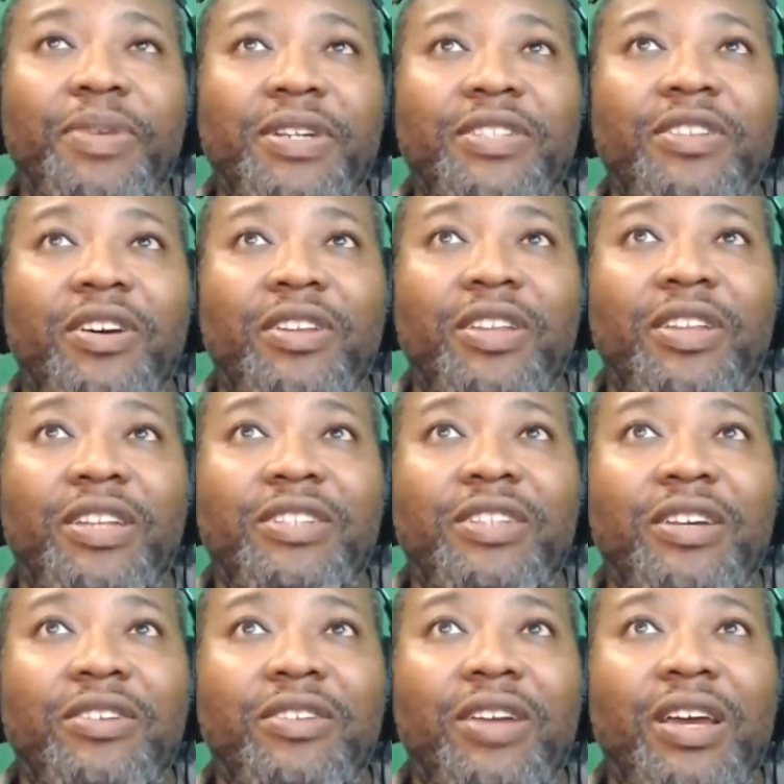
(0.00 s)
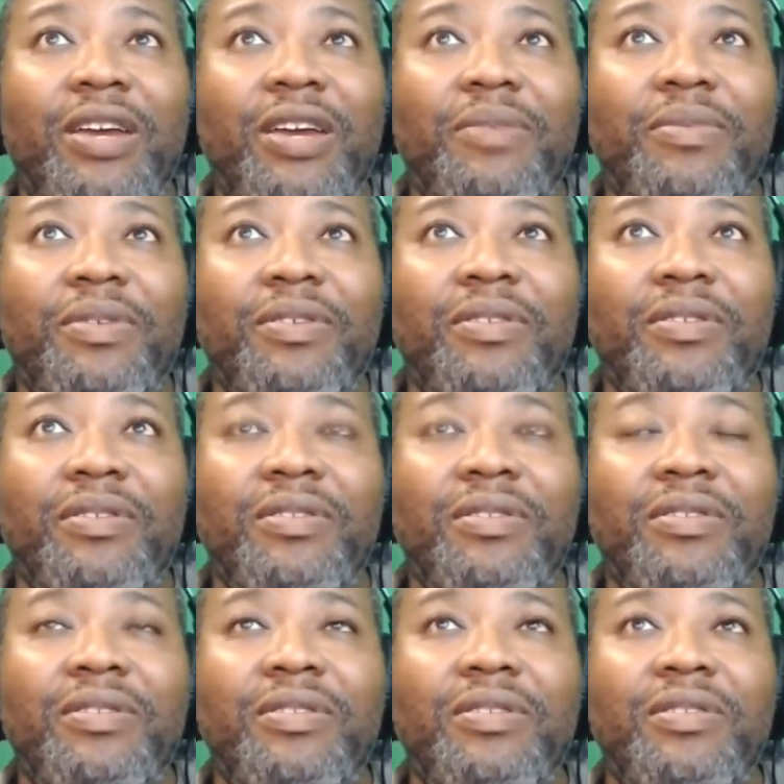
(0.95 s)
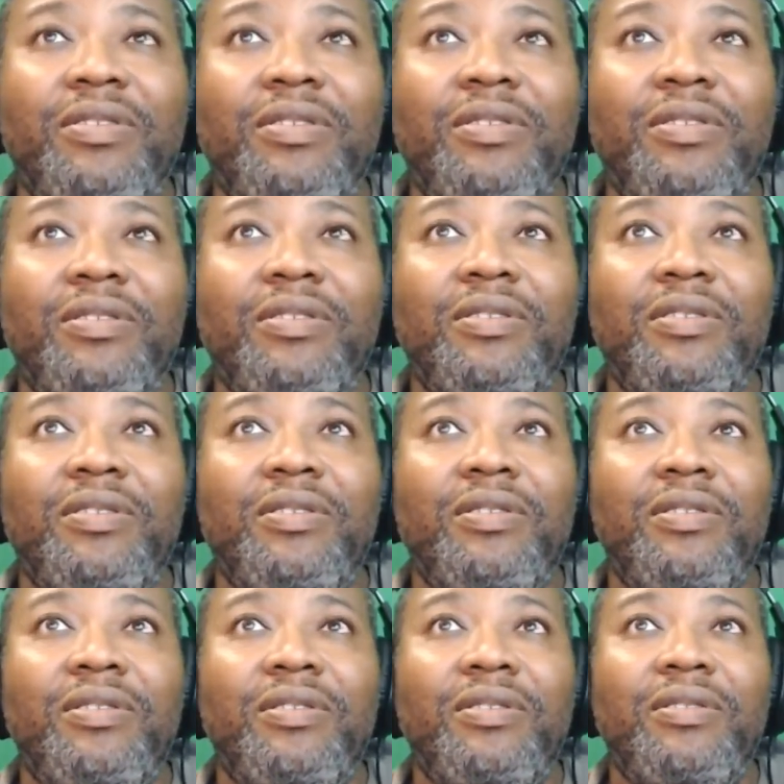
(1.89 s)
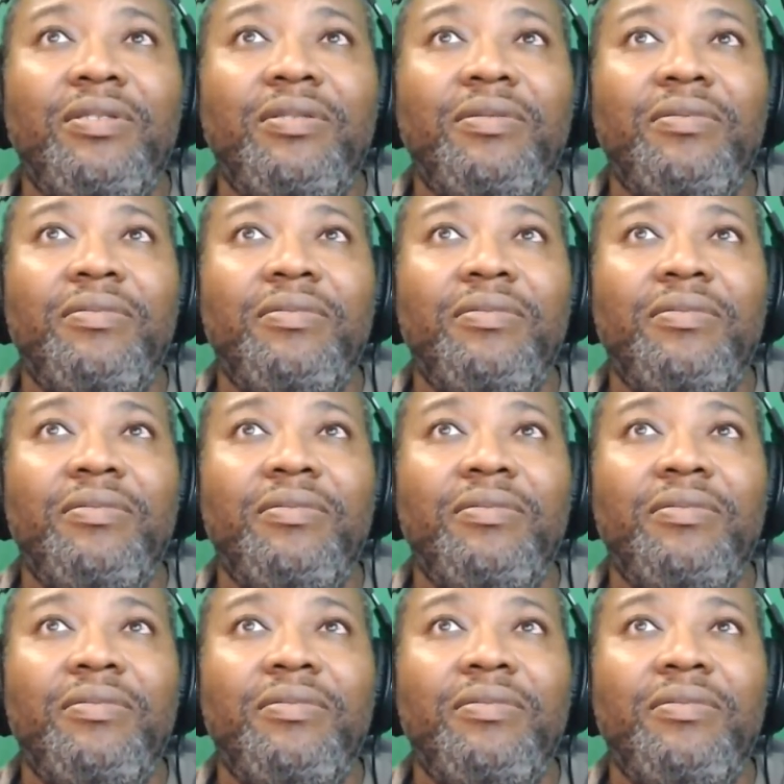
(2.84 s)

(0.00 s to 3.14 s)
That's not gonna happen. Good. What if